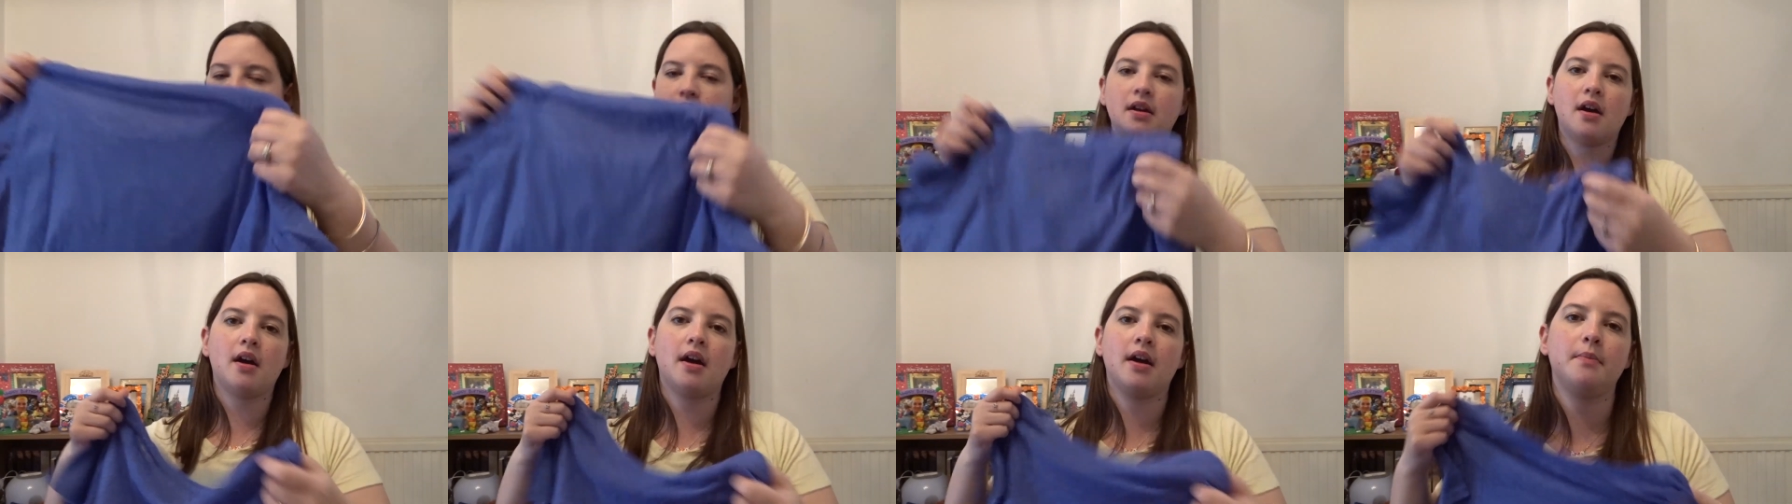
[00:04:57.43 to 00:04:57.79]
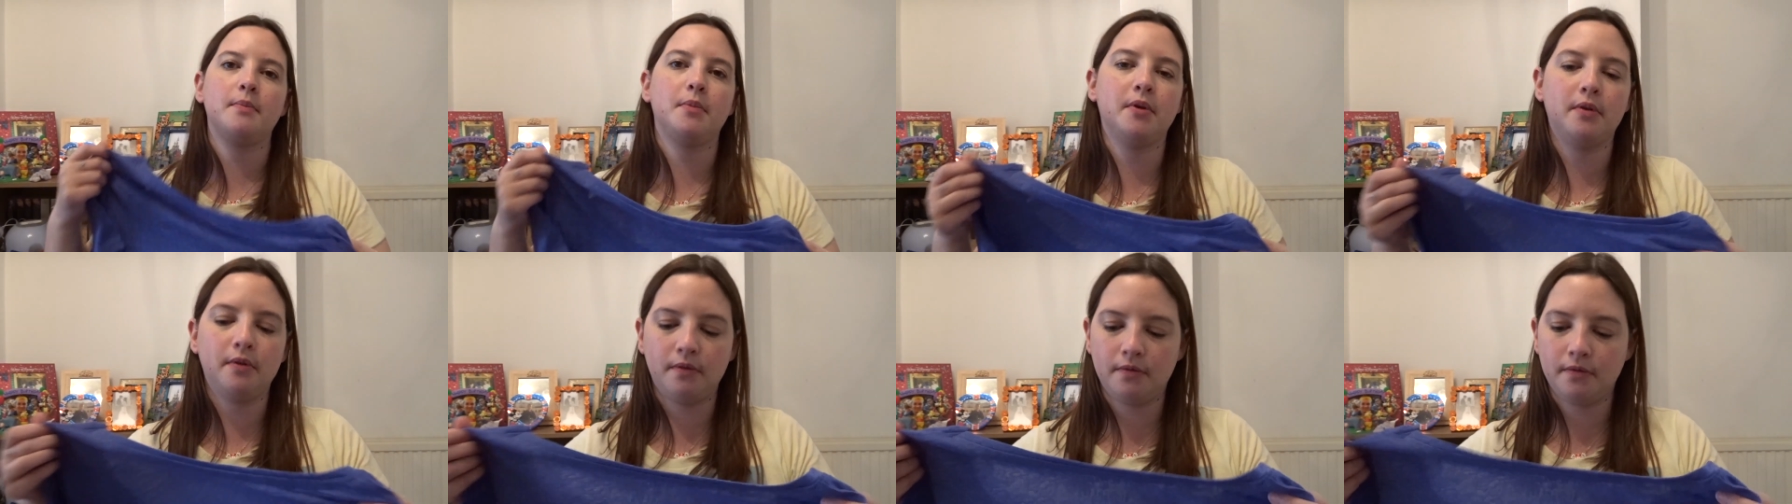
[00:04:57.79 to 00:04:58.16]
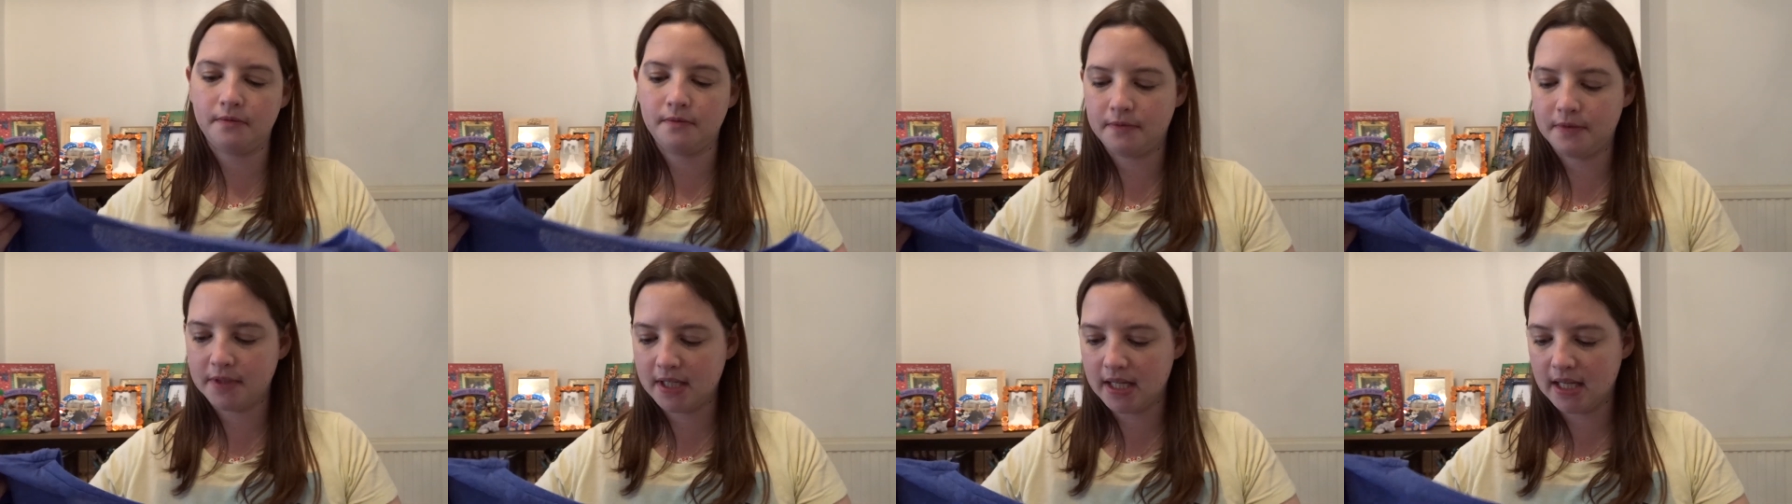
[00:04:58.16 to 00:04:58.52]
type of
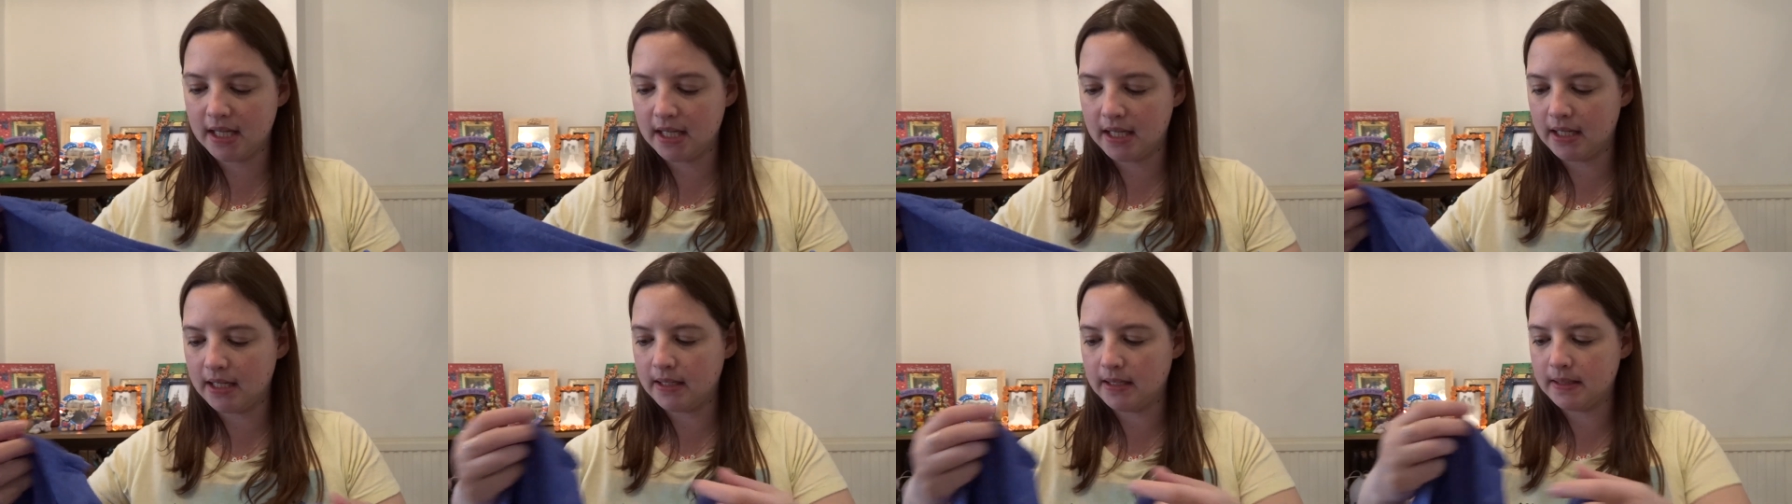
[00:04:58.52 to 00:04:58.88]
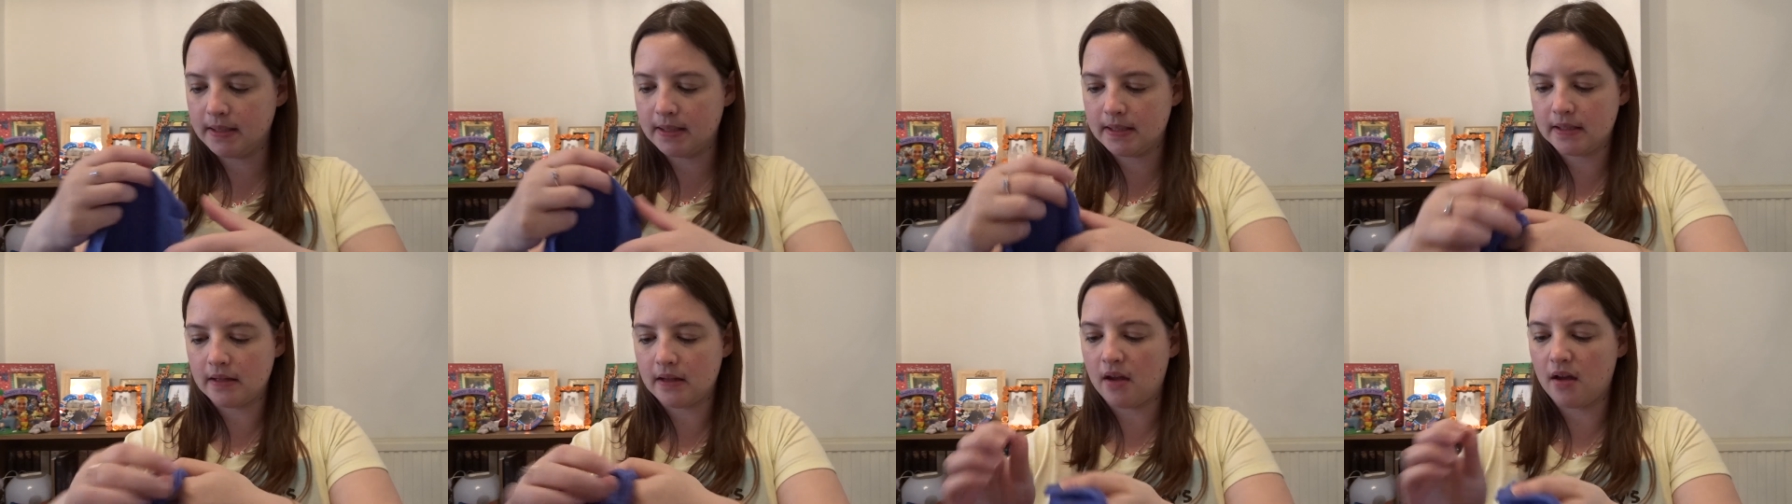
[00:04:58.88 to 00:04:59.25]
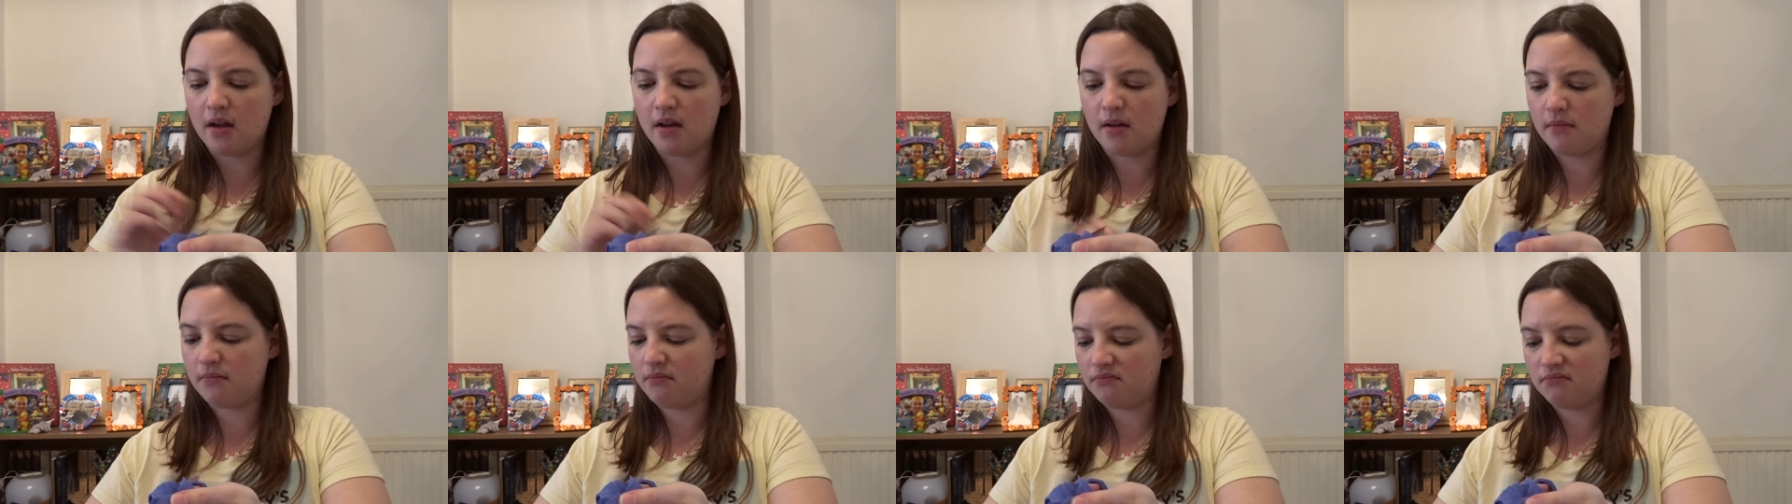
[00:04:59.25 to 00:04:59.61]
tees,
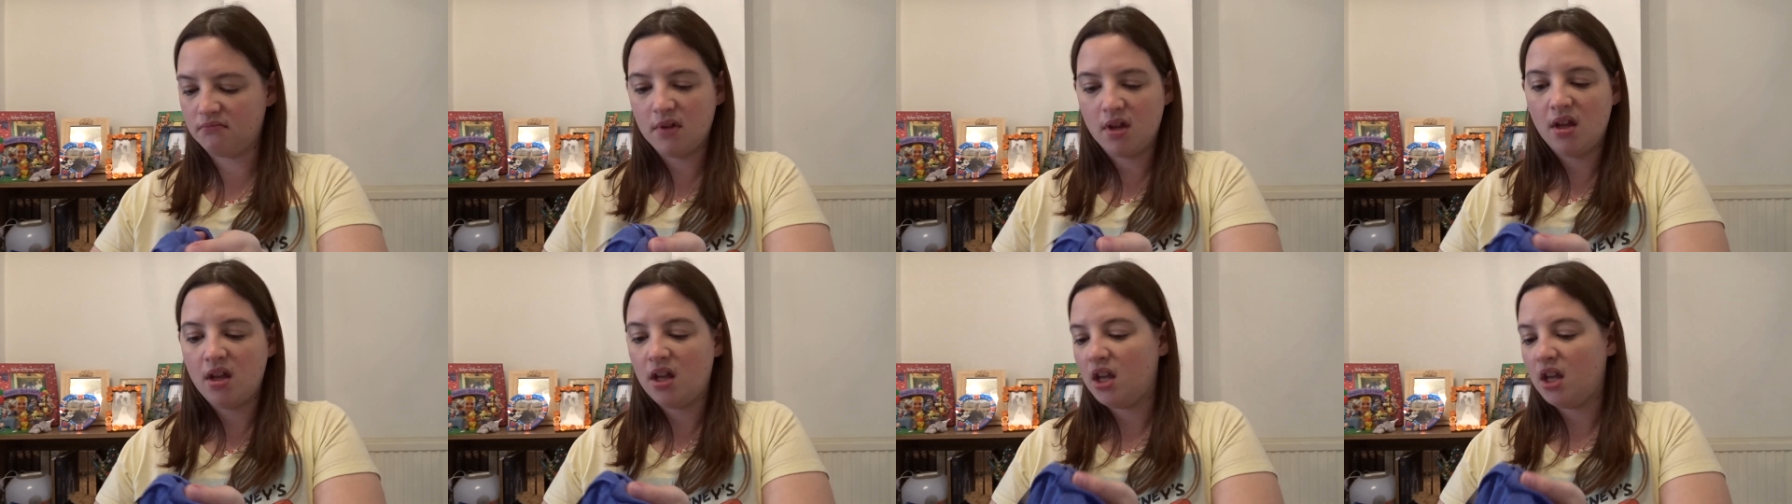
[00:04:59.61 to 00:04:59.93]
um,